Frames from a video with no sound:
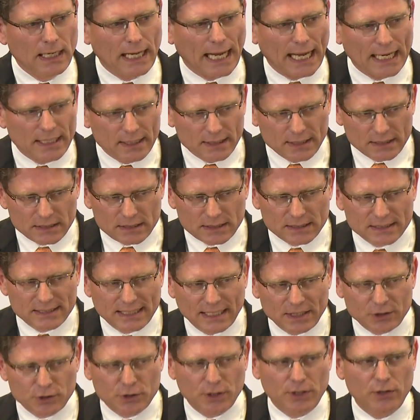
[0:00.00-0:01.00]
And this
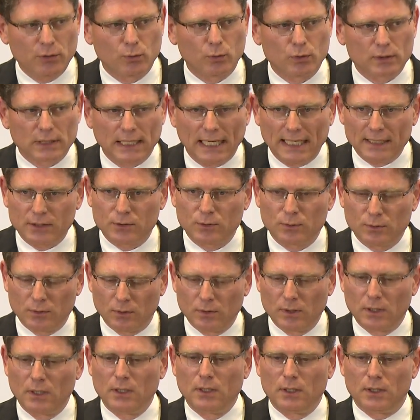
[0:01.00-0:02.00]
essentially you would like to
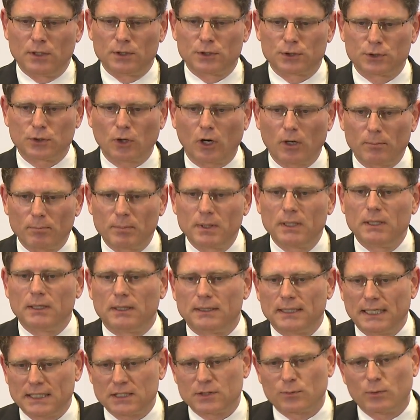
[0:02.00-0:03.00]
stop.
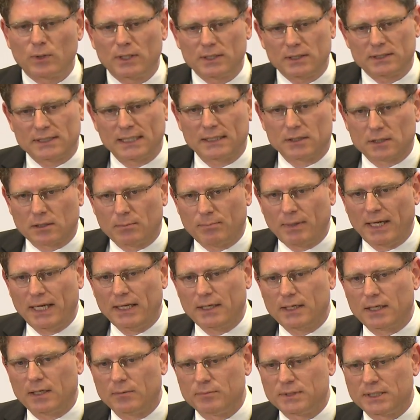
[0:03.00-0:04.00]
That's where the central
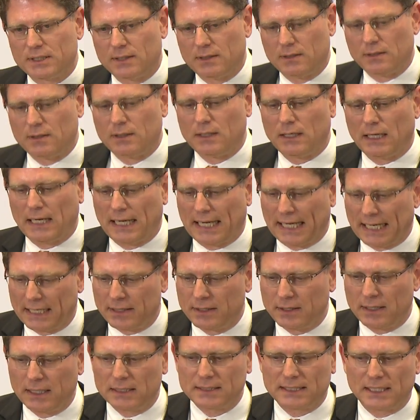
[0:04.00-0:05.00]
bank comes in.
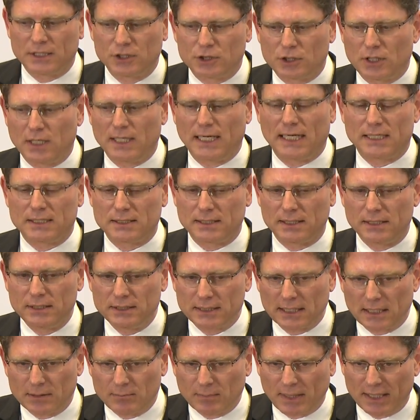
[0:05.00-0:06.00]
And essentially as the
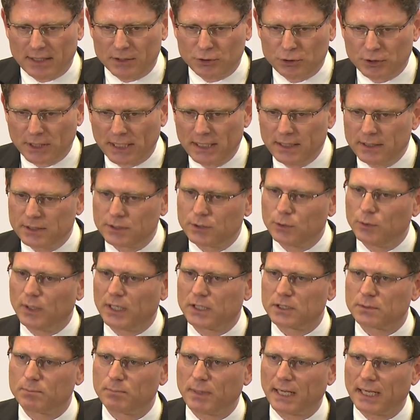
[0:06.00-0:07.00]
inside money shrinks, you
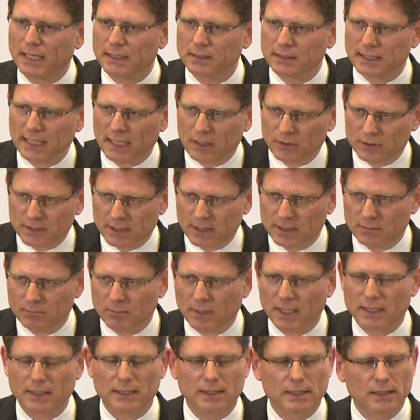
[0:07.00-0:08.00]
expand the outside
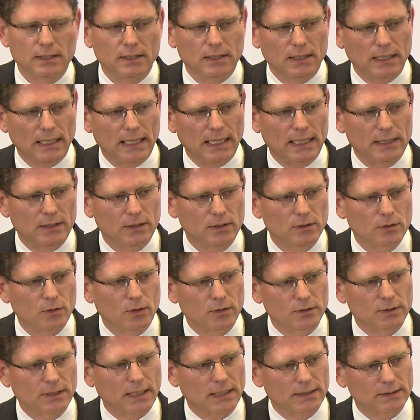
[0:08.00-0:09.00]
money and
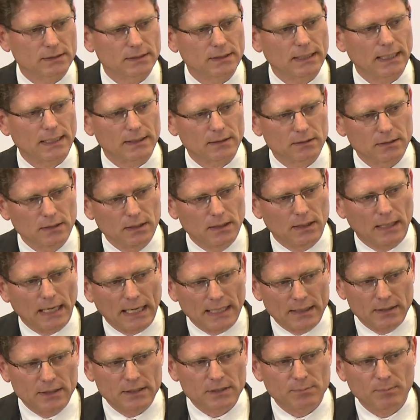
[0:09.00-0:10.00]
contrast that.
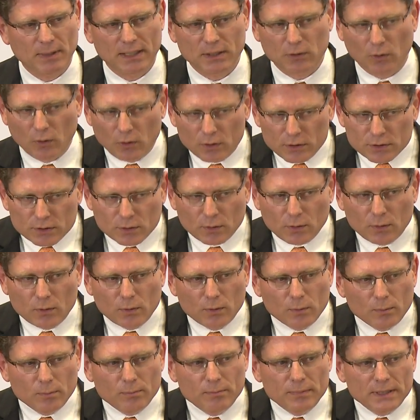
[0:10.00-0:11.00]
And this might also
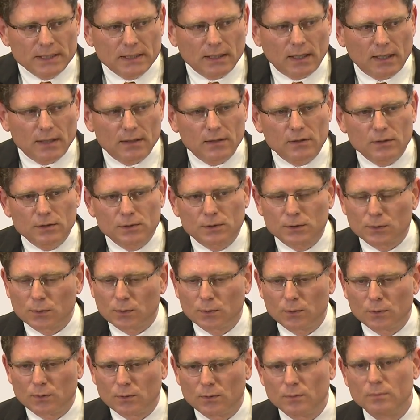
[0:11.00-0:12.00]
be done
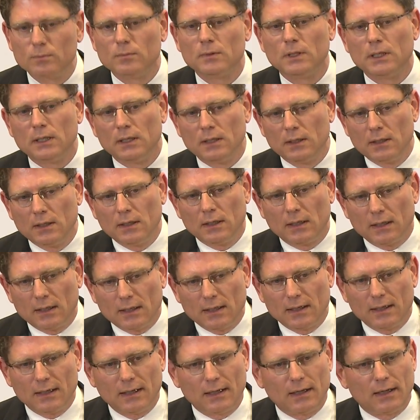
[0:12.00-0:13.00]
through
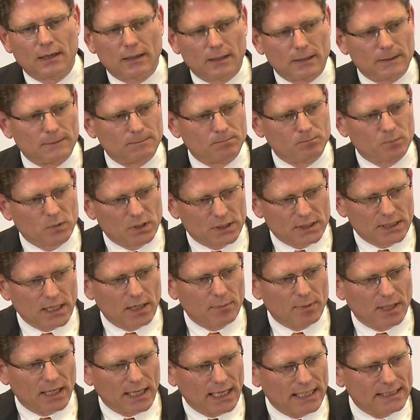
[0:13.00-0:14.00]
um,
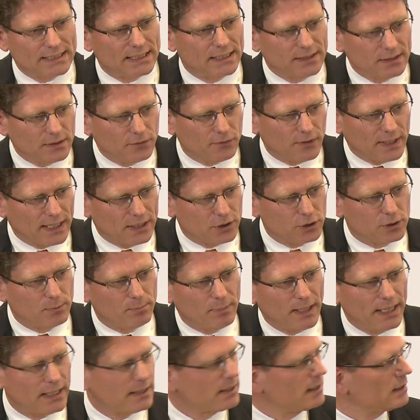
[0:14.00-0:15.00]
stabilizing the financial
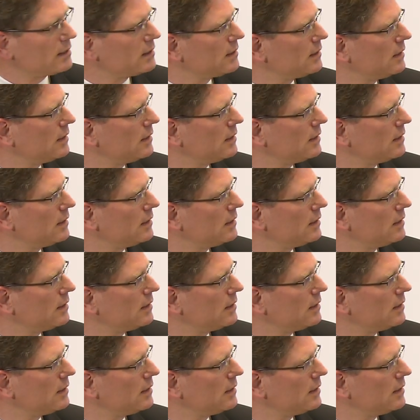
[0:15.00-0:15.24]
banking